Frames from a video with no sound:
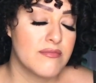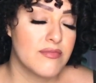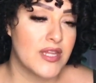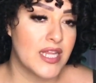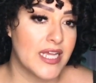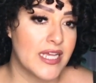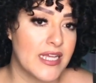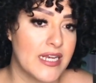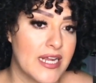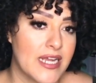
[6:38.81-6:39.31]

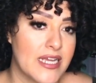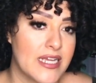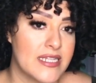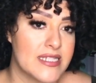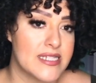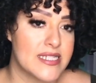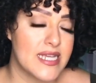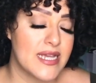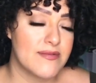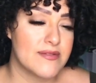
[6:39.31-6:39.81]
thinking I can
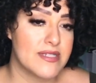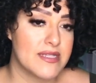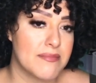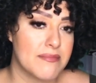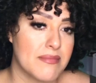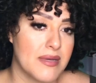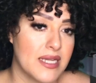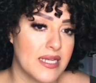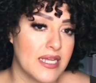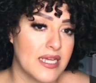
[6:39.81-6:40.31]
save some
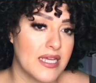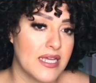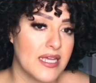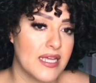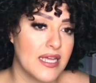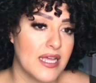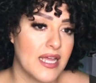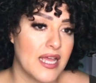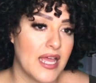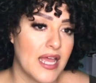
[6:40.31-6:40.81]

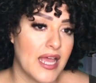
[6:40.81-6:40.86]
money,